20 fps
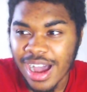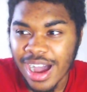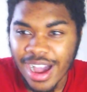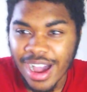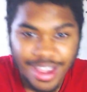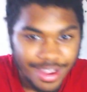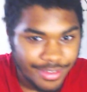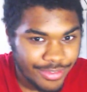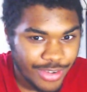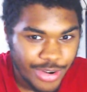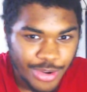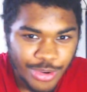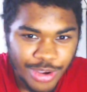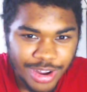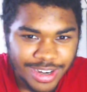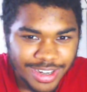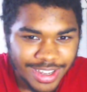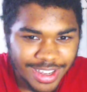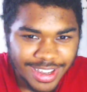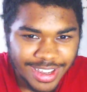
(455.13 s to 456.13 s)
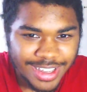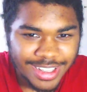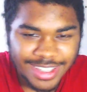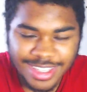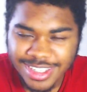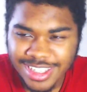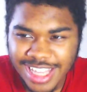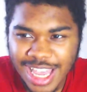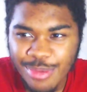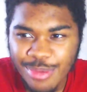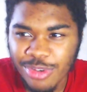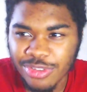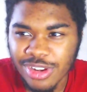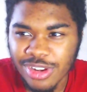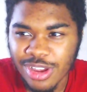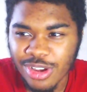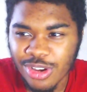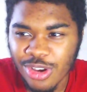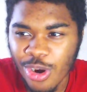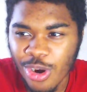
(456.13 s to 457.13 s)
I have no idea. It's the same with
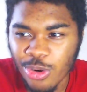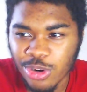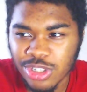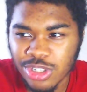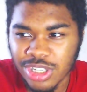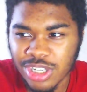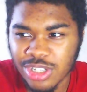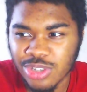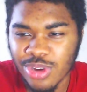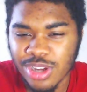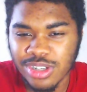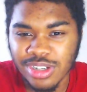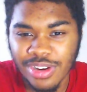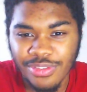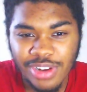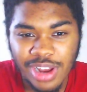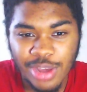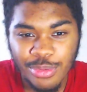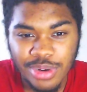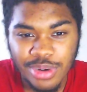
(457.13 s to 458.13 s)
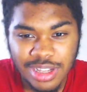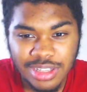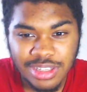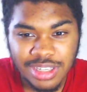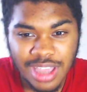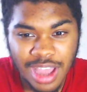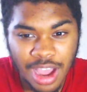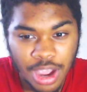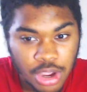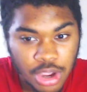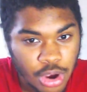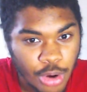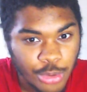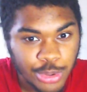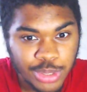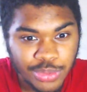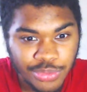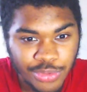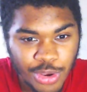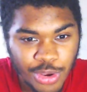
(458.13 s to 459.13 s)
the coach situation. I feel like we need to get a
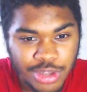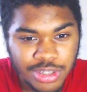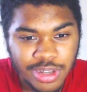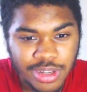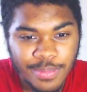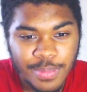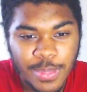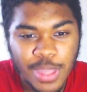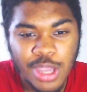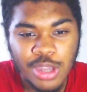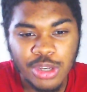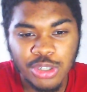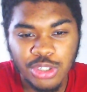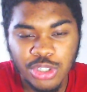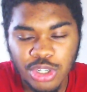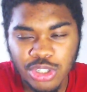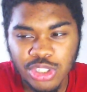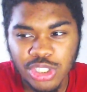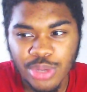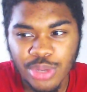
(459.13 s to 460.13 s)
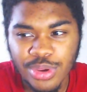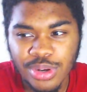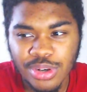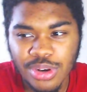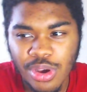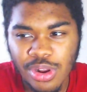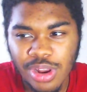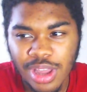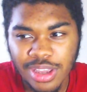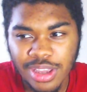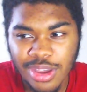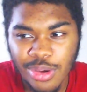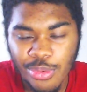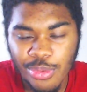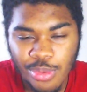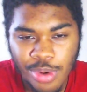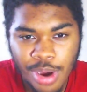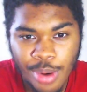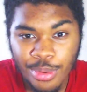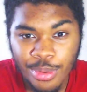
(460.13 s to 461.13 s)
coach first, just so we know like
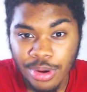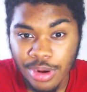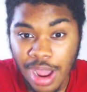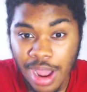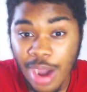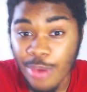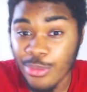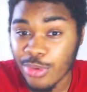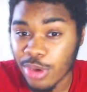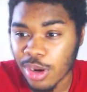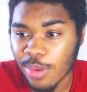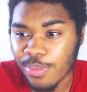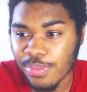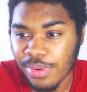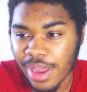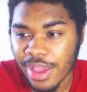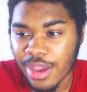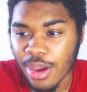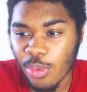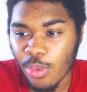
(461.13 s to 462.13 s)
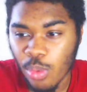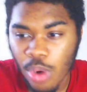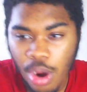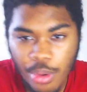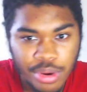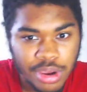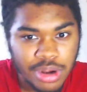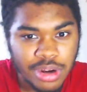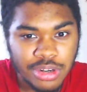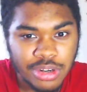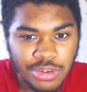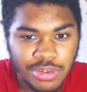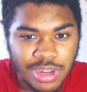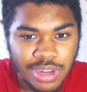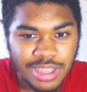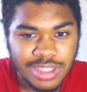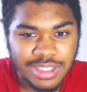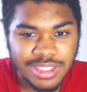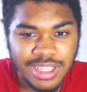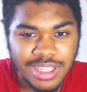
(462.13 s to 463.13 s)
how we're gonna play or what we're gonna do
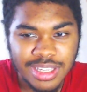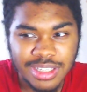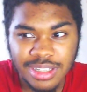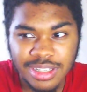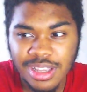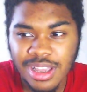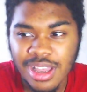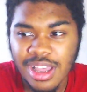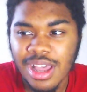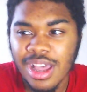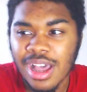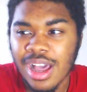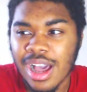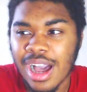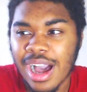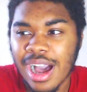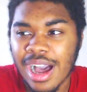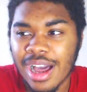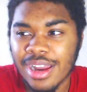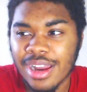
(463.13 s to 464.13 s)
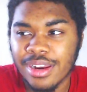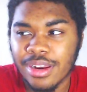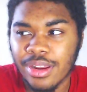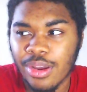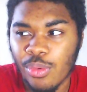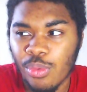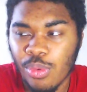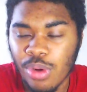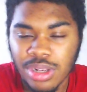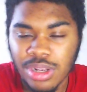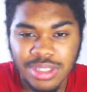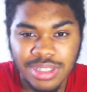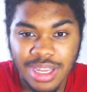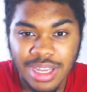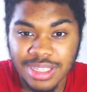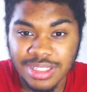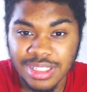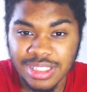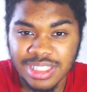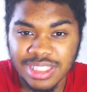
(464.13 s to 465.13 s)
next season. And once
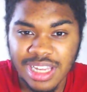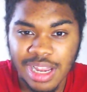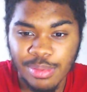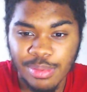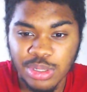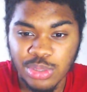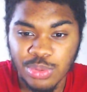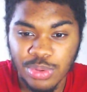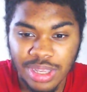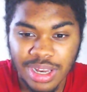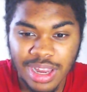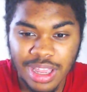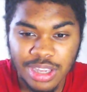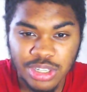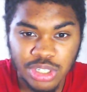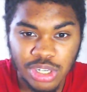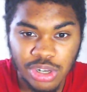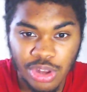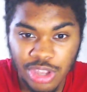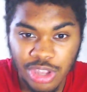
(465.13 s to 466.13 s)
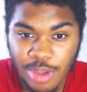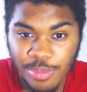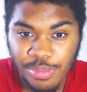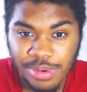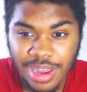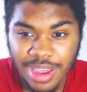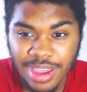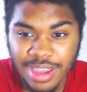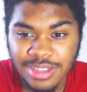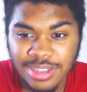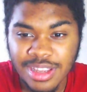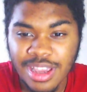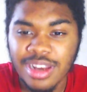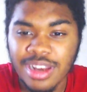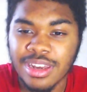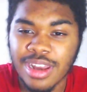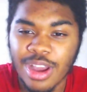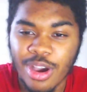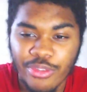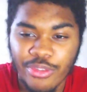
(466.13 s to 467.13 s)
that is established, we can actually look at players.
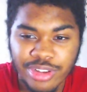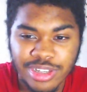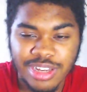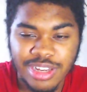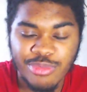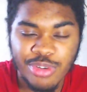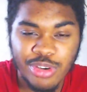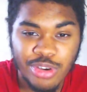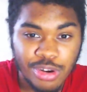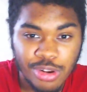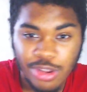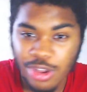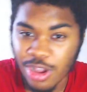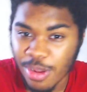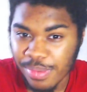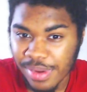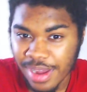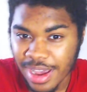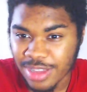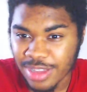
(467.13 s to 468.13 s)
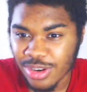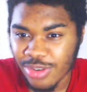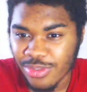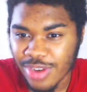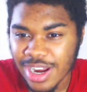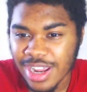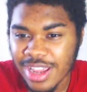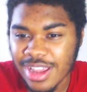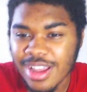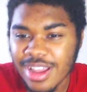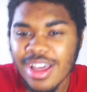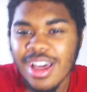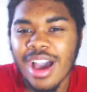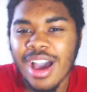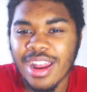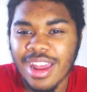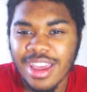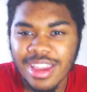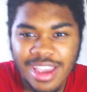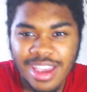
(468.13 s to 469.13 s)
Now, obviously, we could look at players already
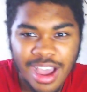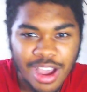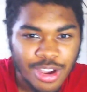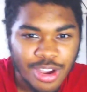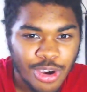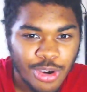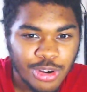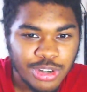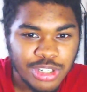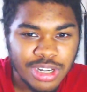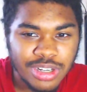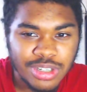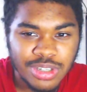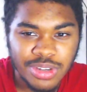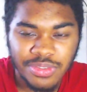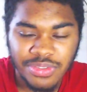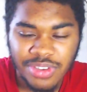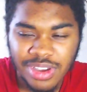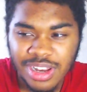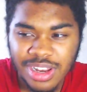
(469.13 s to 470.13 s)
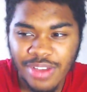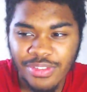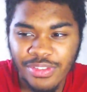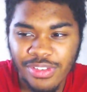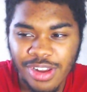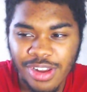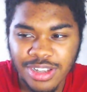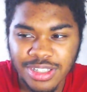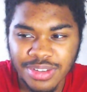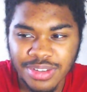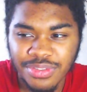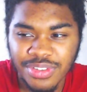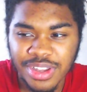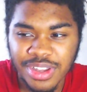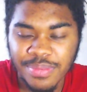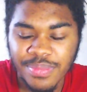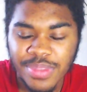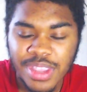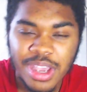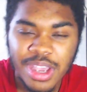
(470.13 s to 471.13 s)
and then get a coach in to fit that
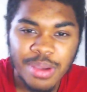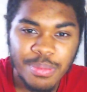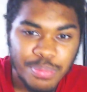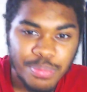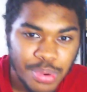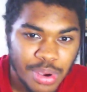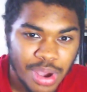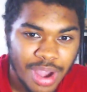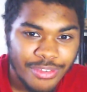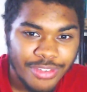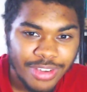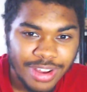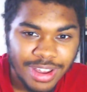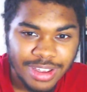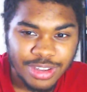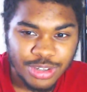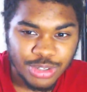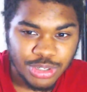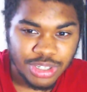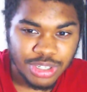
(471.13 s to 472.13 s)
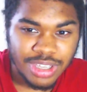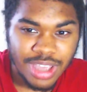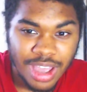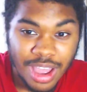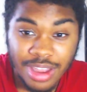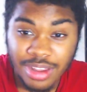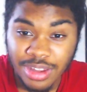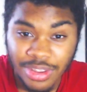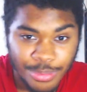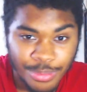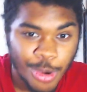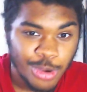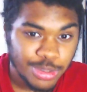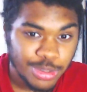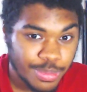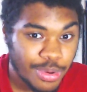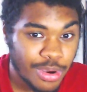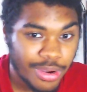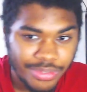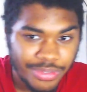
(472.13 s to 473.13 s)
philosophy. But I feel like you should get the
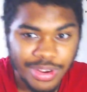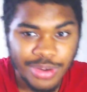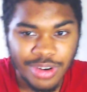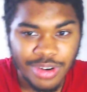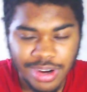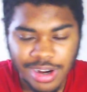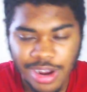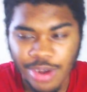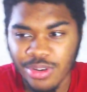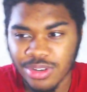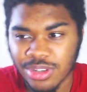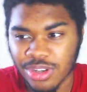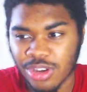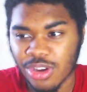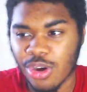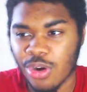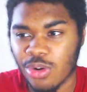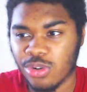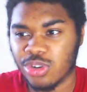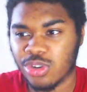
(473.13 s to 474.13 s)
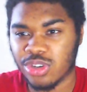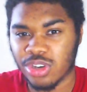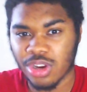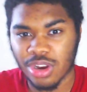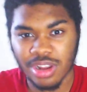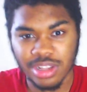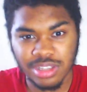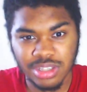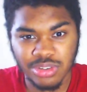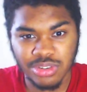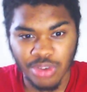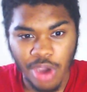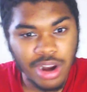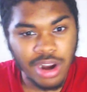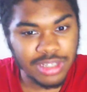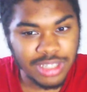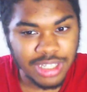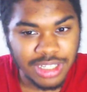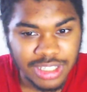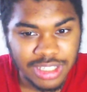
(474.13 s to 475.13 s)
most important thing right now is a coach. You know, that's
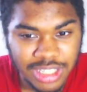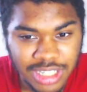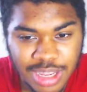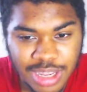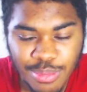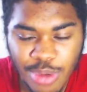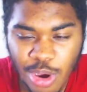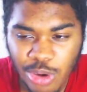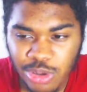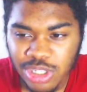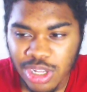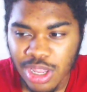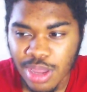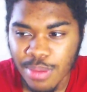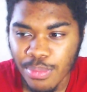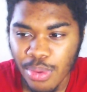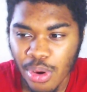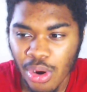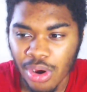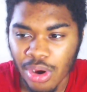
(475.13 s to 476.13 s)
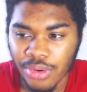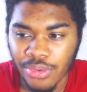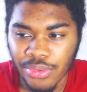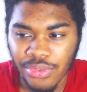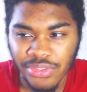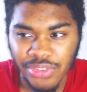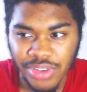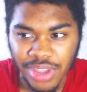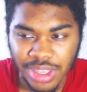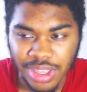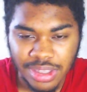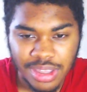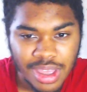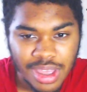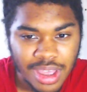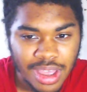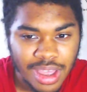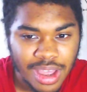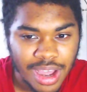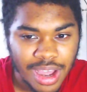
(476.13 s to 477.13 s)
honestly the most important thing,
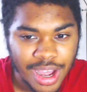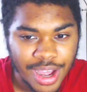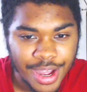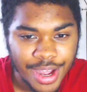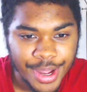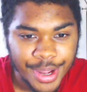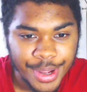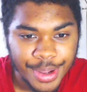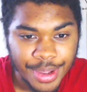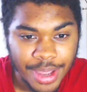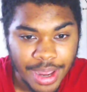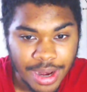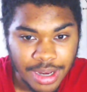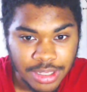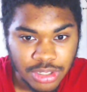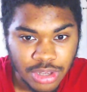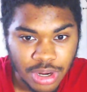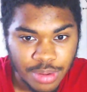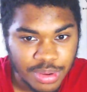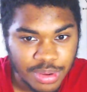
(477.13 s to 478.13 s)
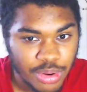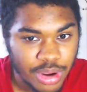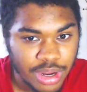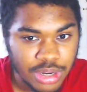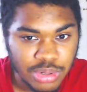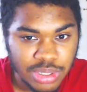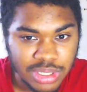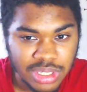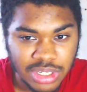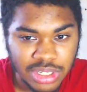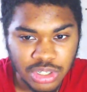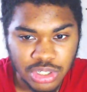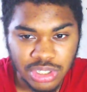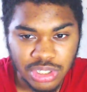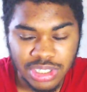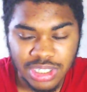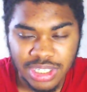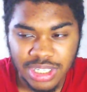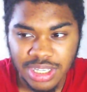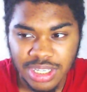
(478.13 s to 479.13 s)
and it's gonna be quite interesting
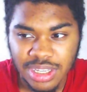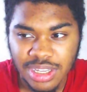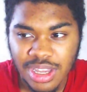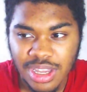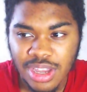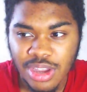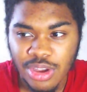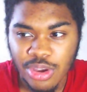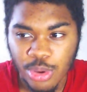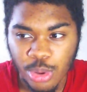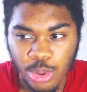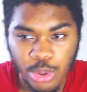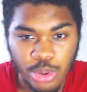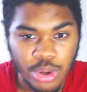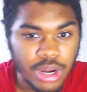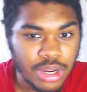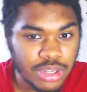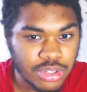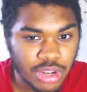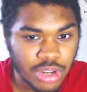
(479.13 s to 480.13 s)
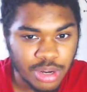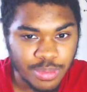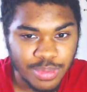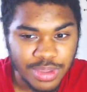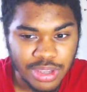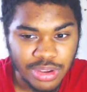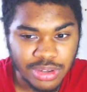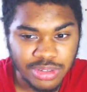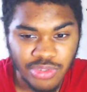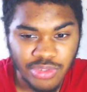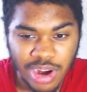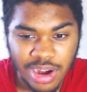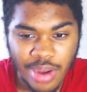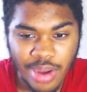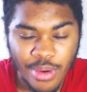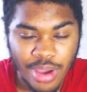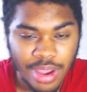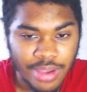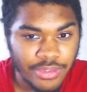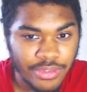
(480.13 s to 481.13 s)
just to see who it is going to be, because right
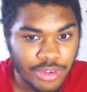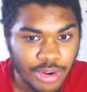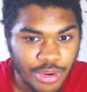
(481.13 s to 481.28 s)
now I have no